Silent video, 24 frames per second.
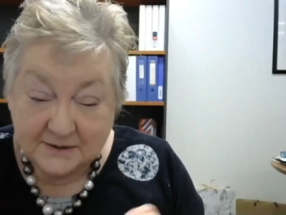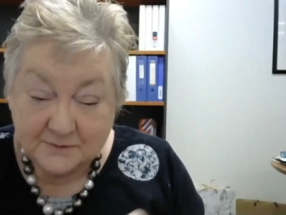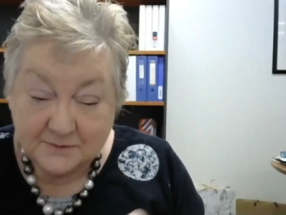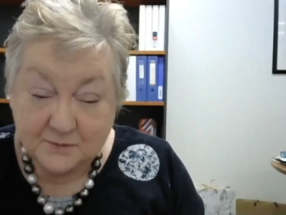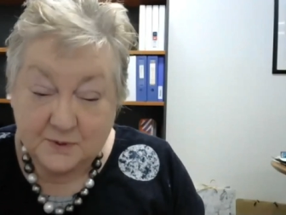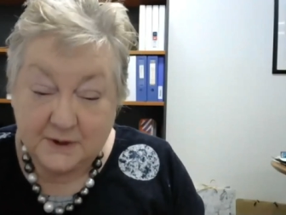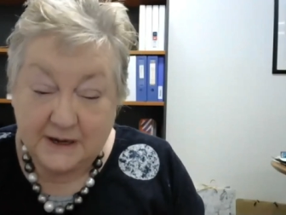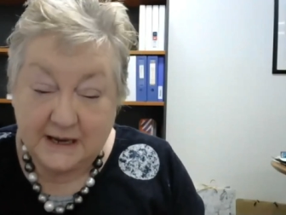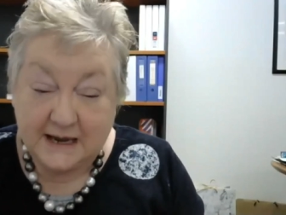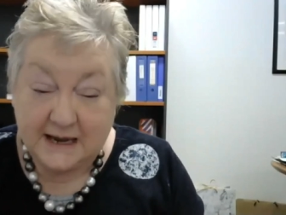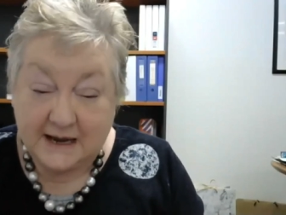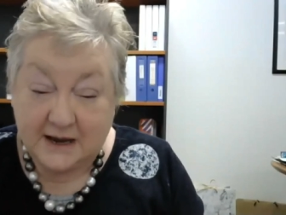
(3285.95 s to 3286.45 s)

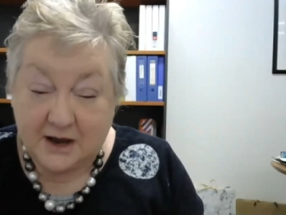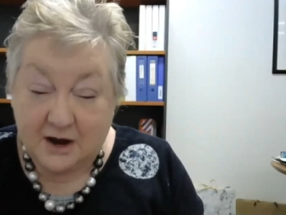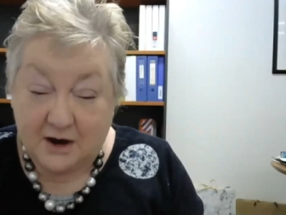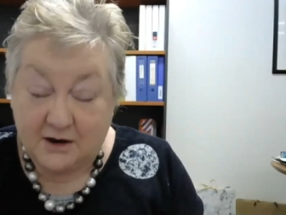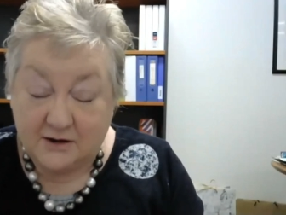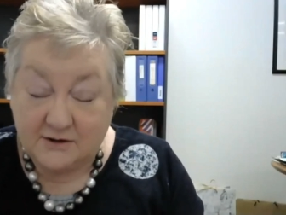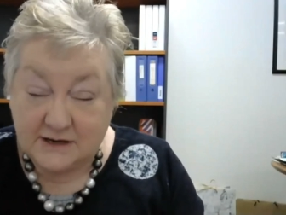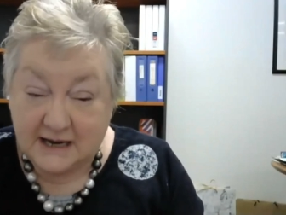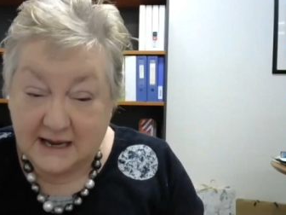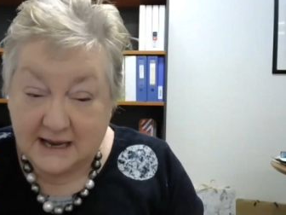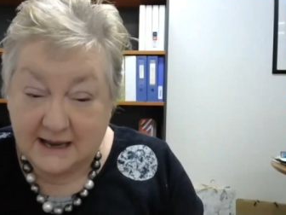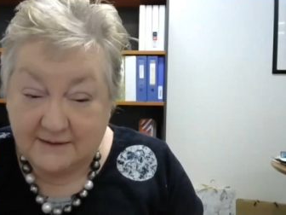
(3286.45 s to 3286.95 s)
We are
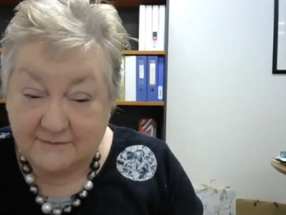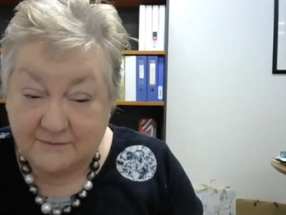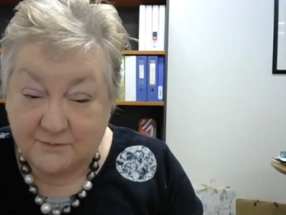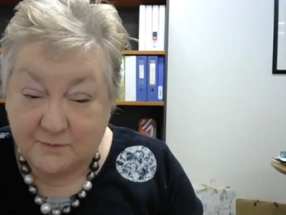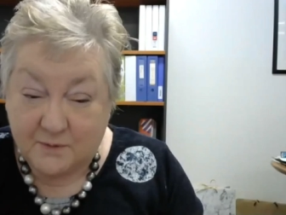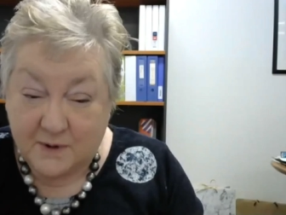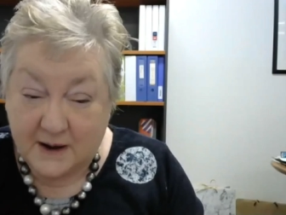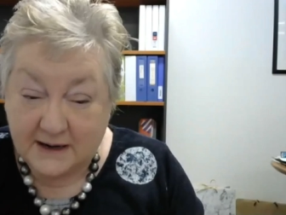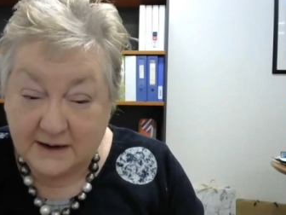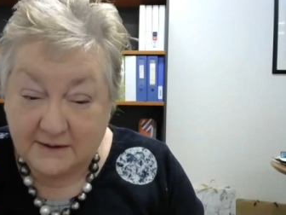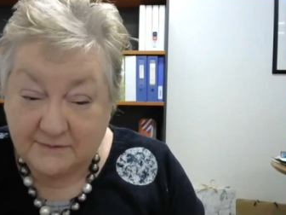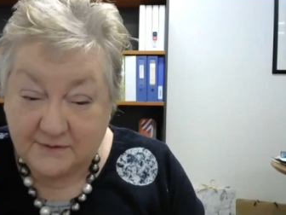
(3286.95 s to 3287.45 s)
going to have
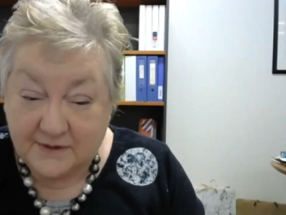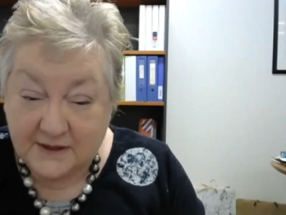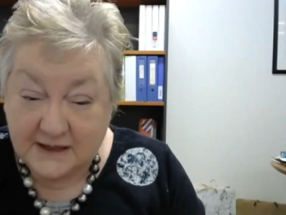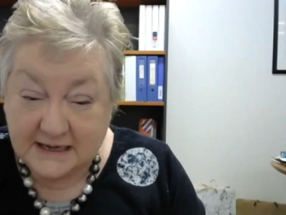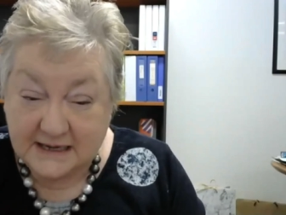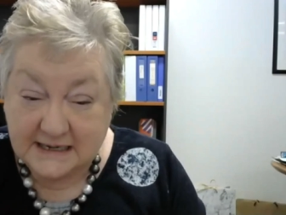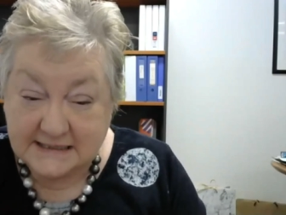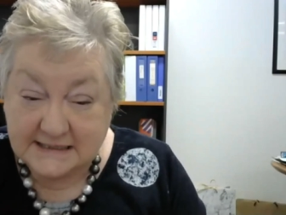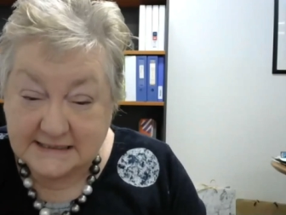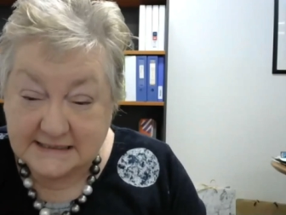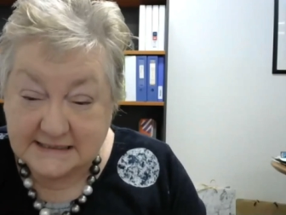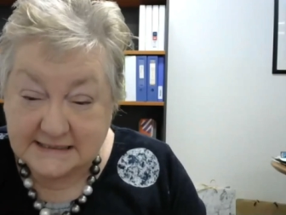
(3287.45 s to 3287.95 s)
one of
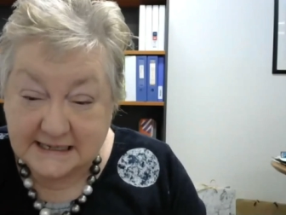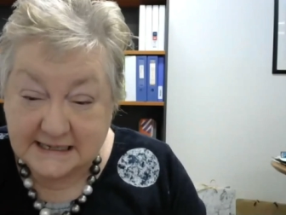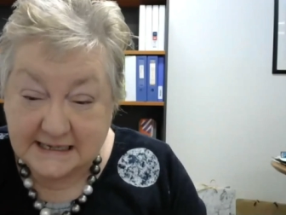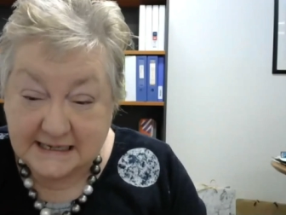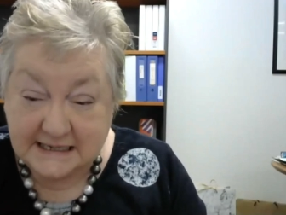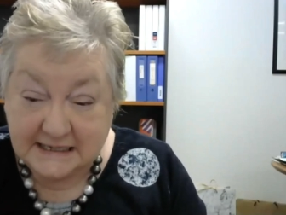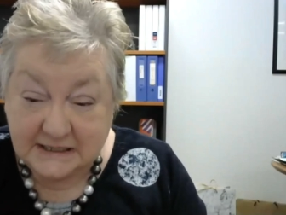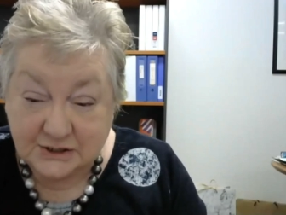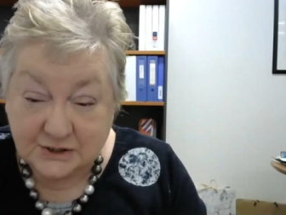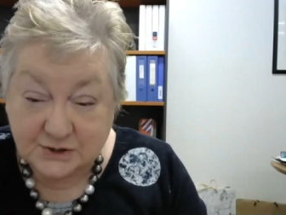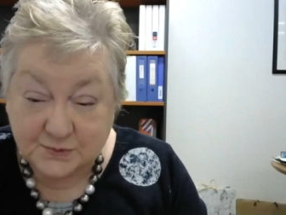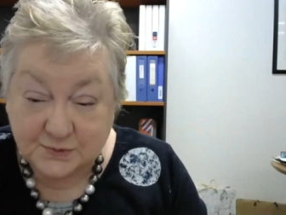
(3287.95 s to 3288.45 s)
these
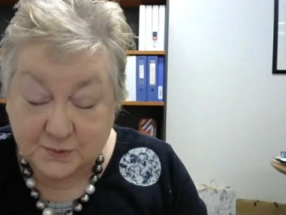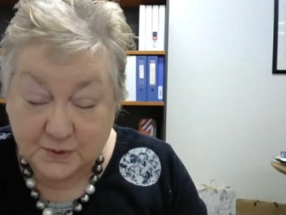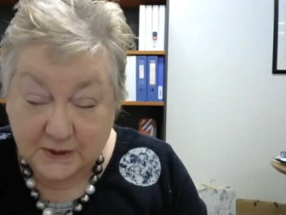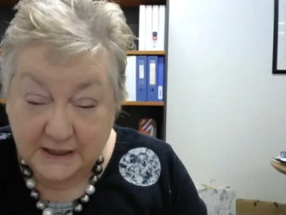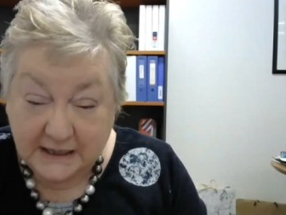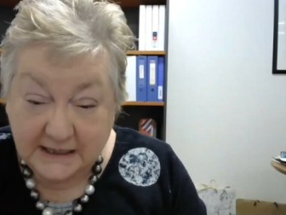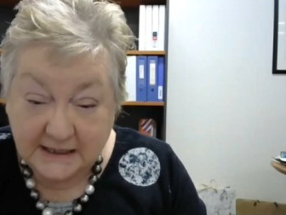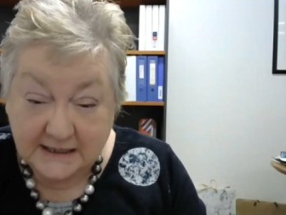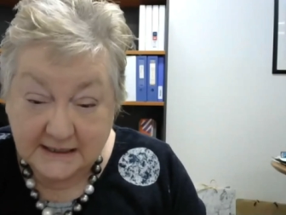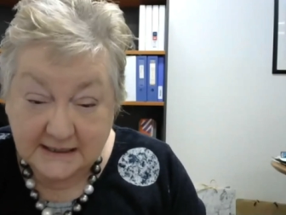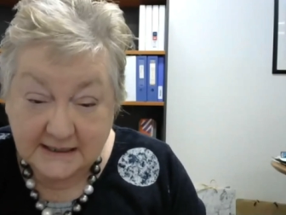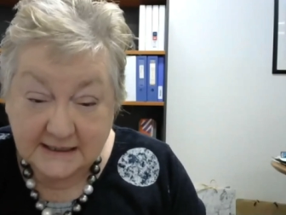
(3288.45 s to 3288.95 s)
each
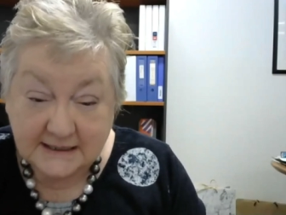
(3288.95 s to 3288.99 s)
week